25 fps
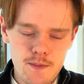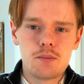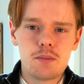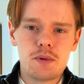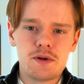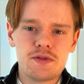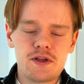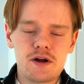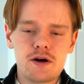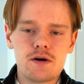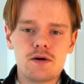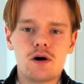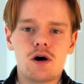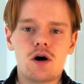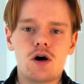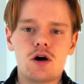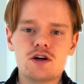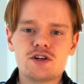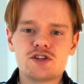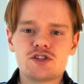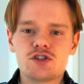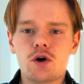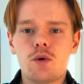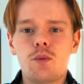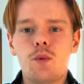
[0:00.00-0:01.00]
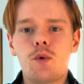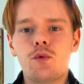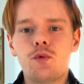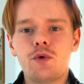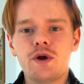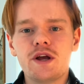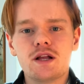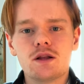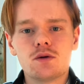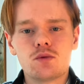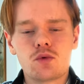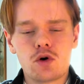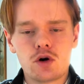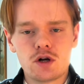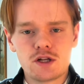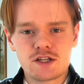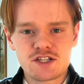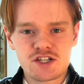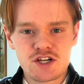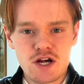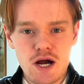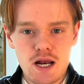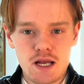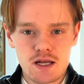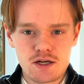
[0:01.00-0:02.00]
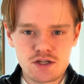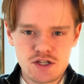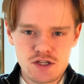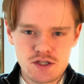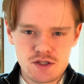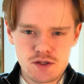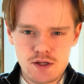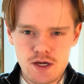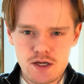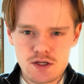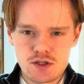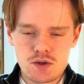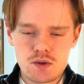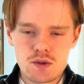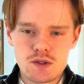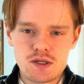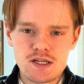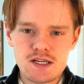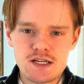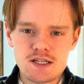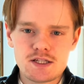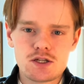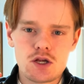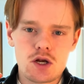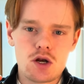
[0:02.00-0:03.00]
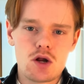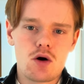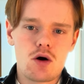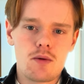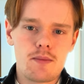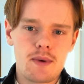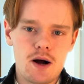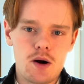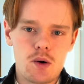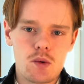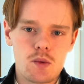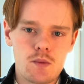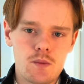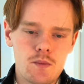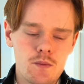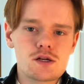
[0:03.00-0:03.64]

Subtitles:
but there are some real world challenges that you need to know about.